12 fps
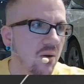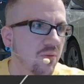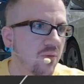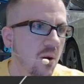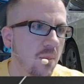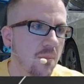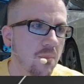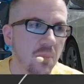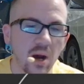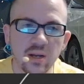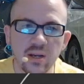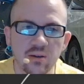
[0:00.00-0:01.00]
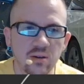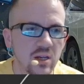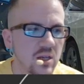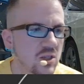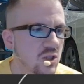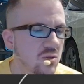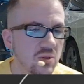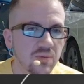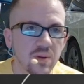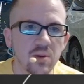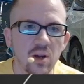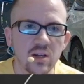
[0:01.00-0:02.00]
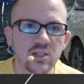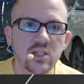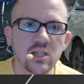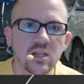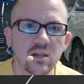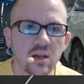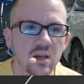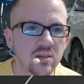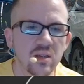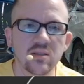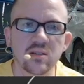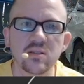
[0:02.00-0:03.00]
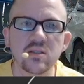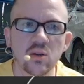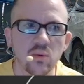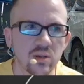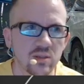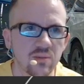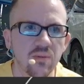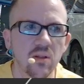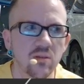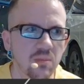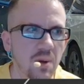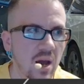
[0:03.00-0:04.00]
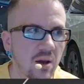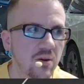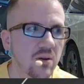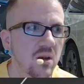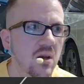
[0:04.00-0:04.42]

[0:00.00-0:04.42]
from binary to the Fibonacci, it's a sequence. It follows a pattern.